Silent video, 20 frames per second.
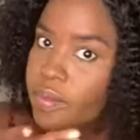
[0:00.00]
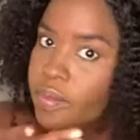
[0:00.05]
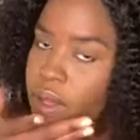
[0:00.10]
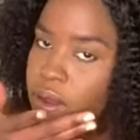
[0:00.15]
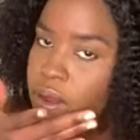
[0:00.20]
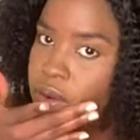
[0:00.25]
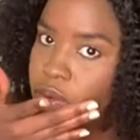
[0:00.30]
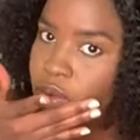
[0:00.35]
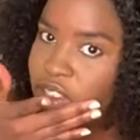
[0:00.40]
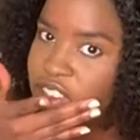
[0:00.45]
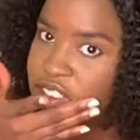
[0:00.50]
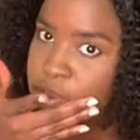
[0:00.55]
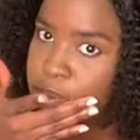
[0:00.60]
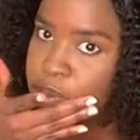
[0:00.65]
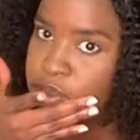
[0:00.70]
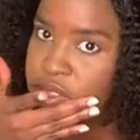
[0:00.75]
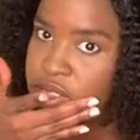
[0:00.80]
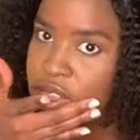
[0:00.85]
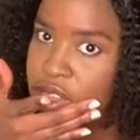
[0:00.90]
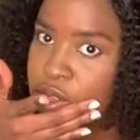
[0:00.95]
Do I ship
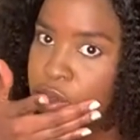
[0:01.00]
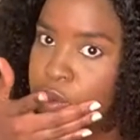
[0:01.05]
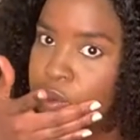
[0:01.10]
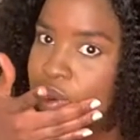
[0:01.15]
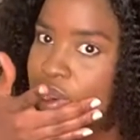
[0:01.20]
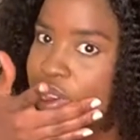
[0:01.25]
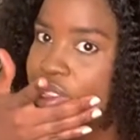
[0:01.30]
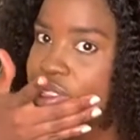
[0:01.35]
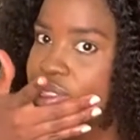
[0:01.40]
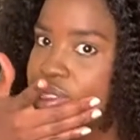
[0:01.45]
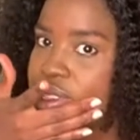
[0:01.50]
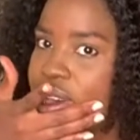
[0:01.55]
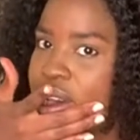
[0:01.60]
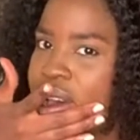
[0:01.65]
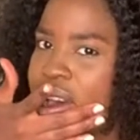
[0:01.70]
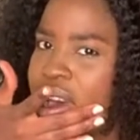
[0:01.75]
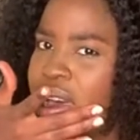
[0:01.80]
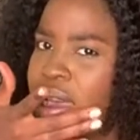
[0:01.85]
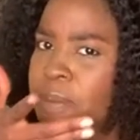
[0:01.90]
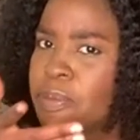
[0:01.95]
to the US?
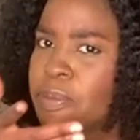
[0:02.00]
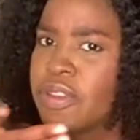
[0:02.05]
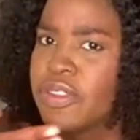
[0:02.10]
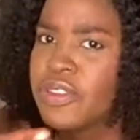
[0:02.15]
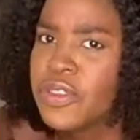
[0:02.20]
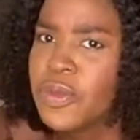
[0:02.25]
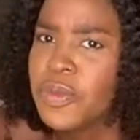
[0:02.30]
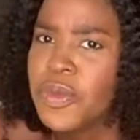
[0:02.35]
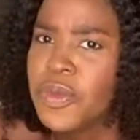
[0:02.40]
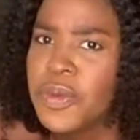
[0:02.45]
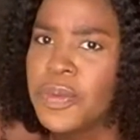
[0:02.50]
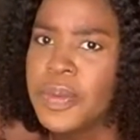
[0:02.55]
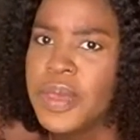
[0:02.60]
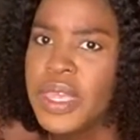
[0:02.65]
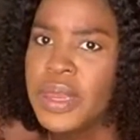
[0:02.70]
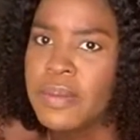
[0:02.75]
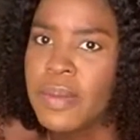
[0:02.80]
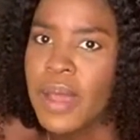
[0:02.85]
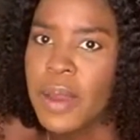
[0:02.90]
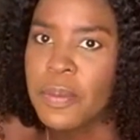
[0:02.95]
I presume you
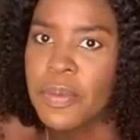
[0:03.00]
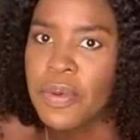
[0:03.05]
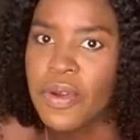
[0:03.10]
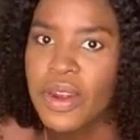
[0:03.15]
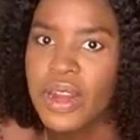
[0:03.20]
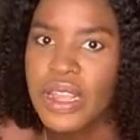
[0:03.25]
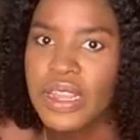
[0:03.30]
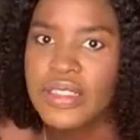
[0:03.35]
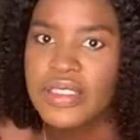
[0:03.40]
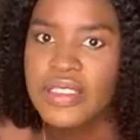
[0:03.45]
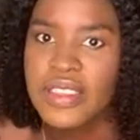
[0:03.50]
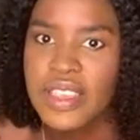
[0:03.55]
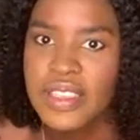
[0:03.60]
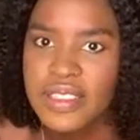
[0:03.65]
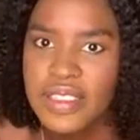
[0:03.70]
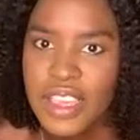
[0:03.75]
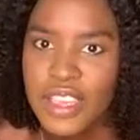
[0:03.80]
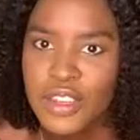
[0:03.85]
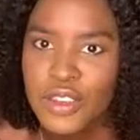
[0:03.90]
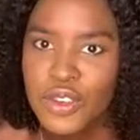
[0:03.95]
mean my products. Yes,
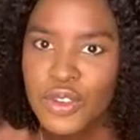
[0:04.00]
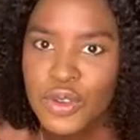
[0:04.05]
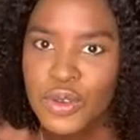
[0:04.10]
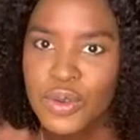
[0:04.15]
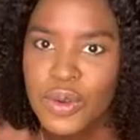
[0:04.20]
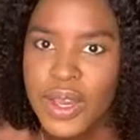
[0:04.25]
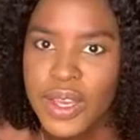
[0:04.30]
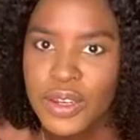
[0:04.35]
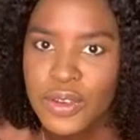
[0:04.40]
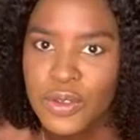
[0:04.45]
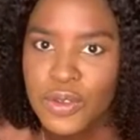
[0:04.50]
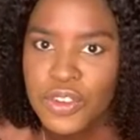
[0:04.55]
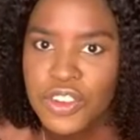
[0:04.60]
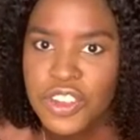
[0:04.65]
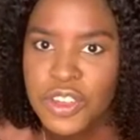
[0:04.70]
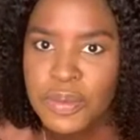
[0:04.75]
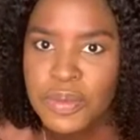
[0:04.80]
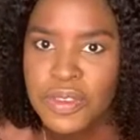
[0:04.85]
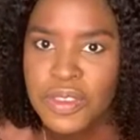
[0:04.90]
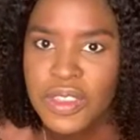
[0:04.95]
I do. I do
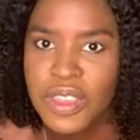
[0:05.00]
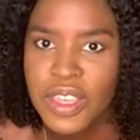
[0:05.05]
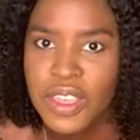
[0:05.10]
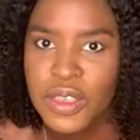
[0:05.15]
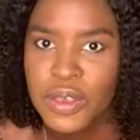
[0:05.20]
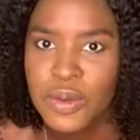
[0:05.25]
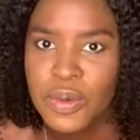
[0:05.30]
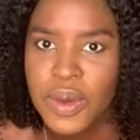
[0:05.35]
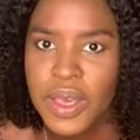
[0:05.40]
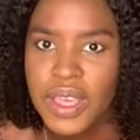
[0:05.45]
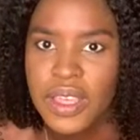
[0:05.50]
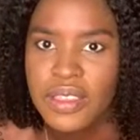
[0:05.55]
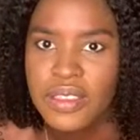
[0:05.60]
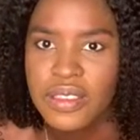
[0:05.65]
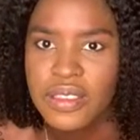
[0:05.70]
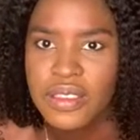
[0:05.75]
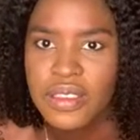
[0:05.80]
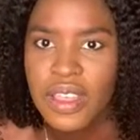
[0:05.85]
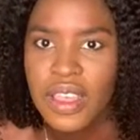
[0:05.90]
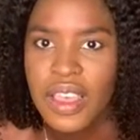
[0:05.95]
ship to the
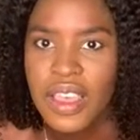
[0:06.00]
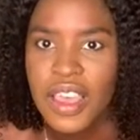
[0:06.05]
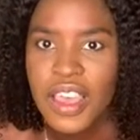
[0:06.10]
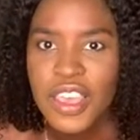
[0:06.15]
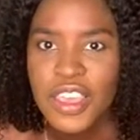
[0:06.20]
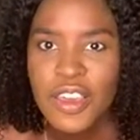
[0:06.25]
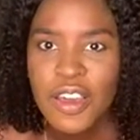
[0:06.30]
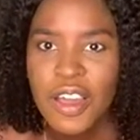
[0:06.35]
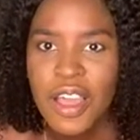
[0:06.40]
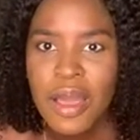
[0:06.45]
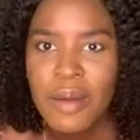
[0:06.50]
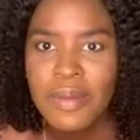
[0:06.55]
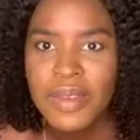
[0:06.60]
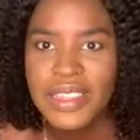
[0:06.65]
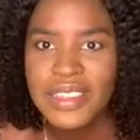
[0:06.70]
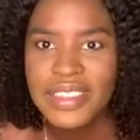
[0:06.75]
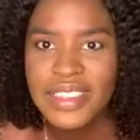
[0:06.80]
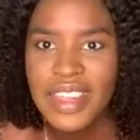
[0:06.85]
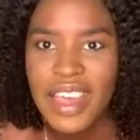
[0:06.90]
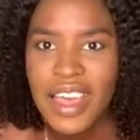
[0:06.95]
US. You're coming
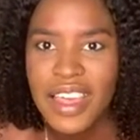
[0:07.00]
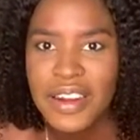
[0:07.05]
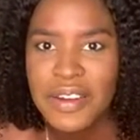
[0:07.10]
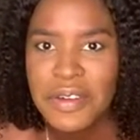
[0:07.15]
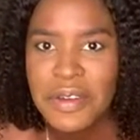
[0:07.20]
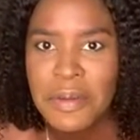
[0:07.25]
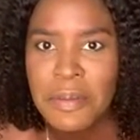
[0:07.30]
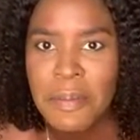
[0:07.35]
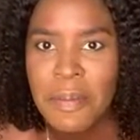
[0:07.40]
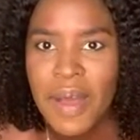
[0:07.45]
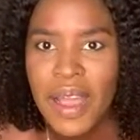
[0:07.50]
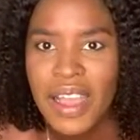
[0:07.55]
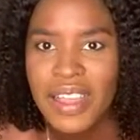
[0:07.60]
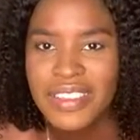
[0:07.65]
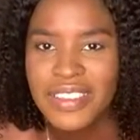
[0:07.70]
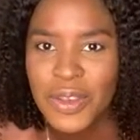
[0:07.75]
to Ghana in March.